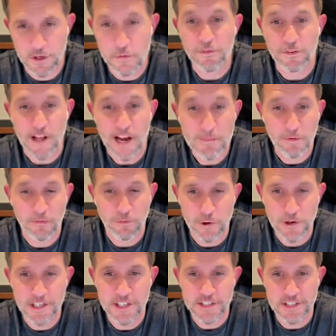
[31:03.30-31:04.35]
you fly
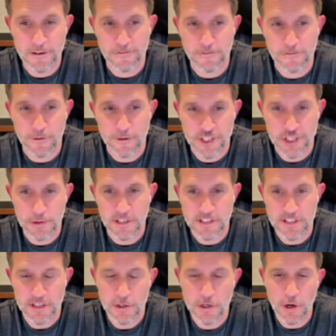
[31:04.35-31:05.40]
before you get to your first
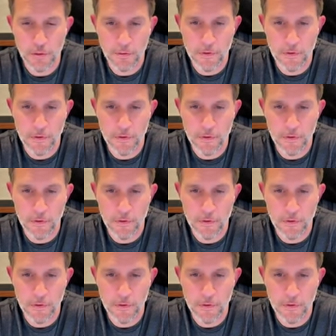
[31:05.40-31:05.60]
unit so you go